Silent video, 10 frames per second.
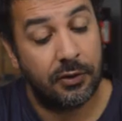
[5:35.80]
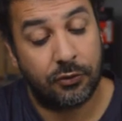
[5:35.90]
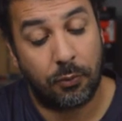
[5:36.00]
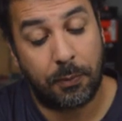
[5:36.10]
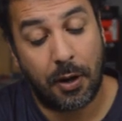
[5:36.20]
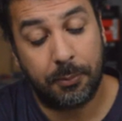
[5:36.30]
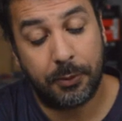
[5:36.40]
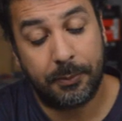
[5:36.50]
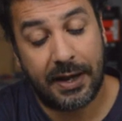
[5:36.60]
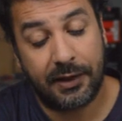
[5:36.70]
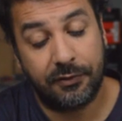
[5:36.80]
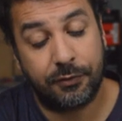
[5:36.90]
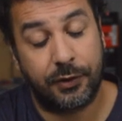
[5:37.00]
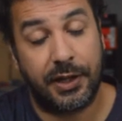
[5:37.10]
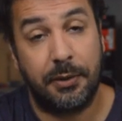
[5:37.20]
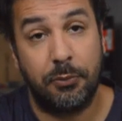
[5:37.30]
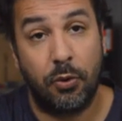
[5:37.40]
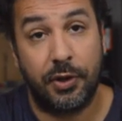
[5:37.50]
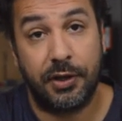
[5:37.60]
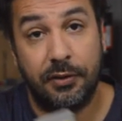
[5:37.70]
So Bomberman for Game
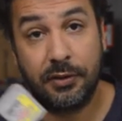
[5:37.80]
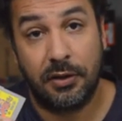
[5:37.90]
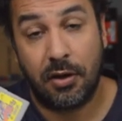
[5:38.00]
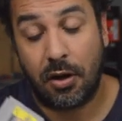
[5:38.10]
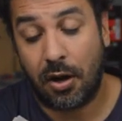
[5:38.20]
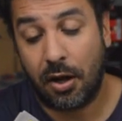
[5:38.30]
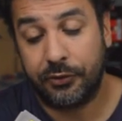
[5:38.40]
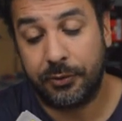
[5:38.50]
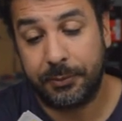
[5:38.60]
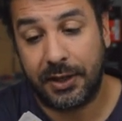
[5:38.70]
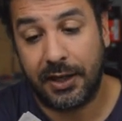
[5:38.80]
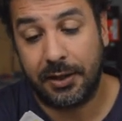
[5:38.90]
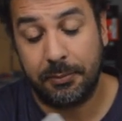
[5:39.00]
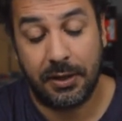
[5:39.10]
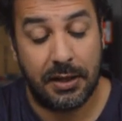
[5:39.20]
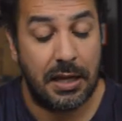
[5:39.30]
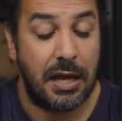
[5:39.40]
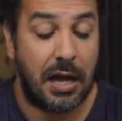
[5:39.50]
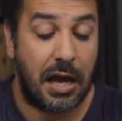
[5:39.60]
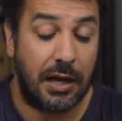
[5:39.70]
Boy, awesome game.
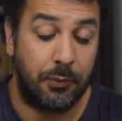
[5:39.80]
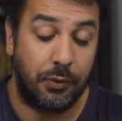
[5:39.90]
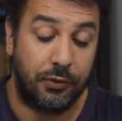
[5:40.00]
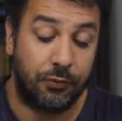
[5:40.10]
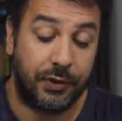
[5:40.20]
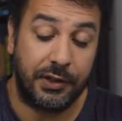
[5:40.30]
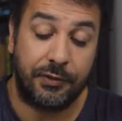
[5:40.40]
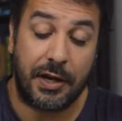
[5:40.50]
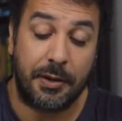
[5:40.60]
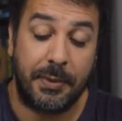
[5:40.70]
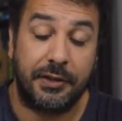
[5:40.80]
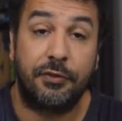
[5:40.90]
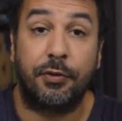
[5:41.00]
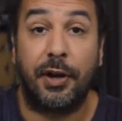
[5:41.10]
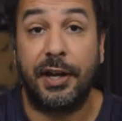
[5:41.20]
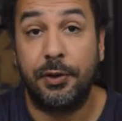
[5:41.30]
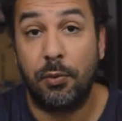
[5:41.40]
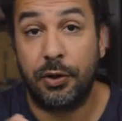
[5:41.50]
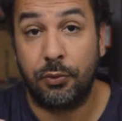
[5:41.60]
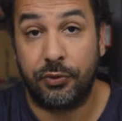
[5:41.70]
I would really recommend it for
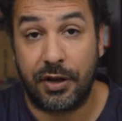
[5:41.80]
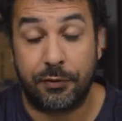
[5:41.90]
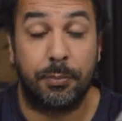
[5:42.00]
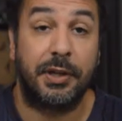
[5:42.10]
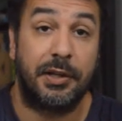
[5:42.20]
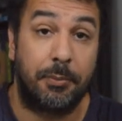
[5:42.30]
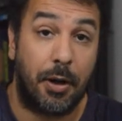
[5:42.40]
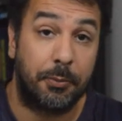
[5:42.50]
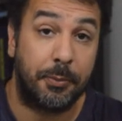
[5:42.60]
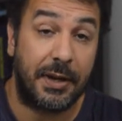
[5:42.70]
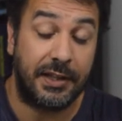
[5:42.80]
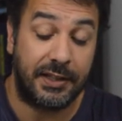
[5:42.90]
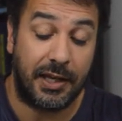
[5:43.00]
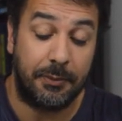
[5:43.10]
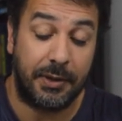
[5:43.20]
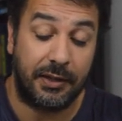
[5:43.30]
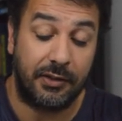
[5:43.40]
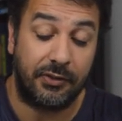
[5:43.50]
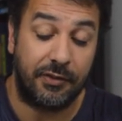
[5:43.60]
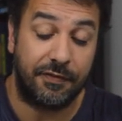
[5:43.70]
anyone who's ever played a Bomberman game and
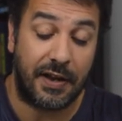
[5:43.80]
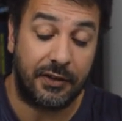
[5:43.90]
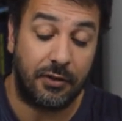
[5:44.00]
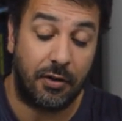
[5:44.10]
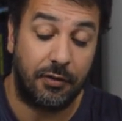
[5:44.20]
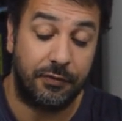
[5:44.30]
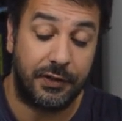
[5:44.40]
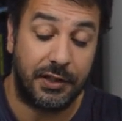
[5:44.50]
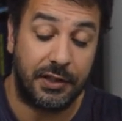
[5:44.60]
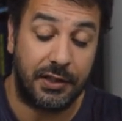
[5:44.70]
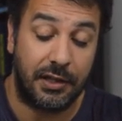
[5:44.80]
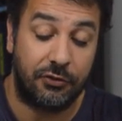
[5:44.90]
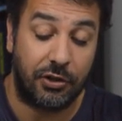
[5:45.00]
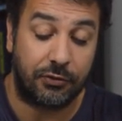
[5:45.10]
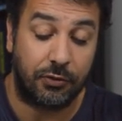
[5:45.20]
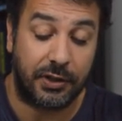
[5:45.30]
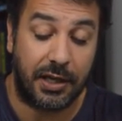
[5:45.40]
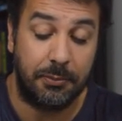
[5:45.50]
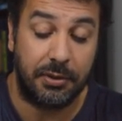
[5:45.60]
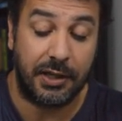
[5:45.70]
is a fan of the general
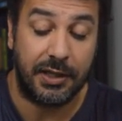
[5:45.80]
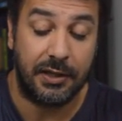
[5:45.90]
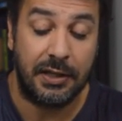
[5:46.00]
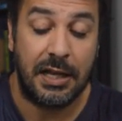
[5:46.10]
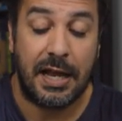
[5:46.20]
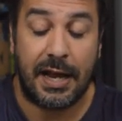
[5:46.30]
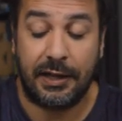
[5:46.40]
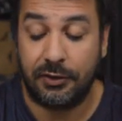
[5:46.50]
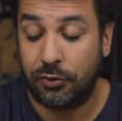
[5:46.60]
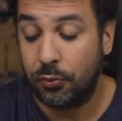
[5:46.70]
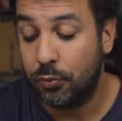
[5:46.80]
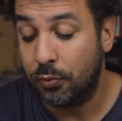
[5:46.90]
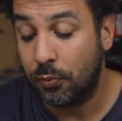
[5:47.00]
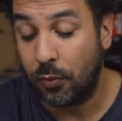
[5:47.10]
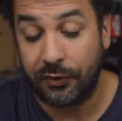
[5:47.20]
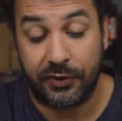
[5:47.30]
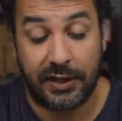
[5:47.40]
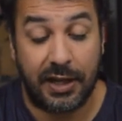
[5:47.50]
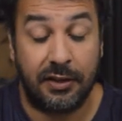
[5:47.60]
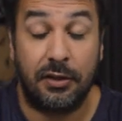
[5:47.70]
gameplay. And you, once
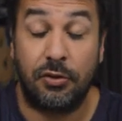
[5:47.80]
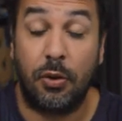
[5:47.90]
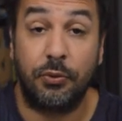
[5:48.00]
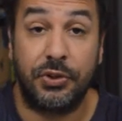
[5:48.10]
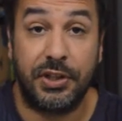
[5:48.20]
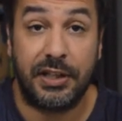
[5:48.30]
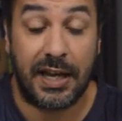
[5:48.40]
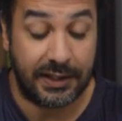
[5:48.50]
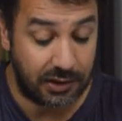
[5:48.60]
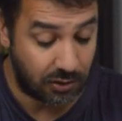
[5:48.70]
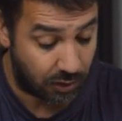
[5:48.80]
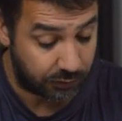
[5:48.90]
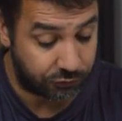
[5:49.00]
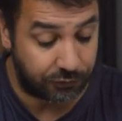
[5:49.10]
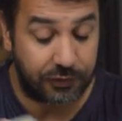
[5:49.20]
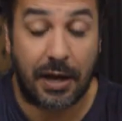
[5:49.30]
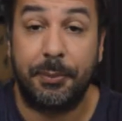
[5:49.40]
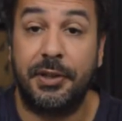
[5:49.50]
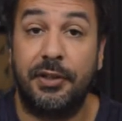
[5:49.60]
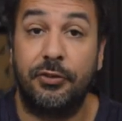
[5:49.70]
again, don't need any knowledge of
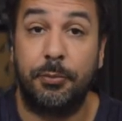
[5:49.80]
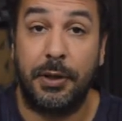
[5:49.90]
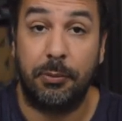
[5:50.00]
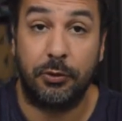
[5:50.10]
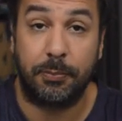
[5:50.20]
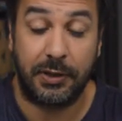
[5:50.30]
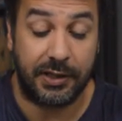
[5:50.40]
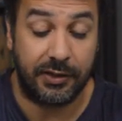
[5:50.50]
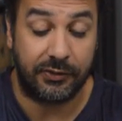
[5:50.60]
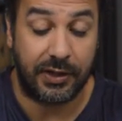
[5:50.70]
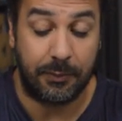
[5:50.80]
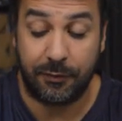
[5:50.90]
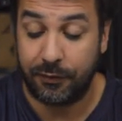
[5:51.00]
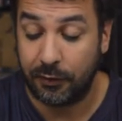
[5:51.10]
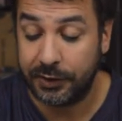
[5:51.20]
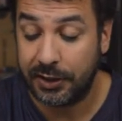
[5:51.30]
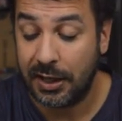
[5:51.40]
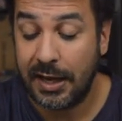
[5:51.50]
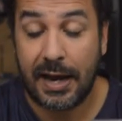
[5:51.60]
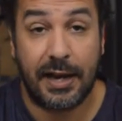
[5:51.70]
Japanese to be able to play this game fully
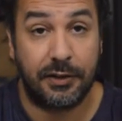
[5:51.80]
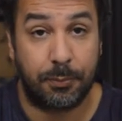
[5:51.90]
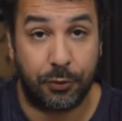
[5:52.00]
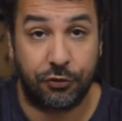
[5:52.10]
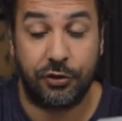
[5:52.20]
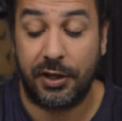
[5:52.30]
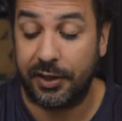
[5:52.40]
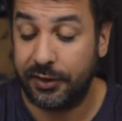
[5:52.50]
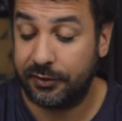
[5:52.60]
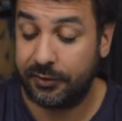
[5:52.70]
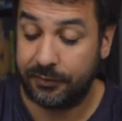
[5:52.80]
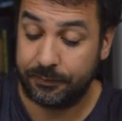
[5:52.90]
and appreciate it.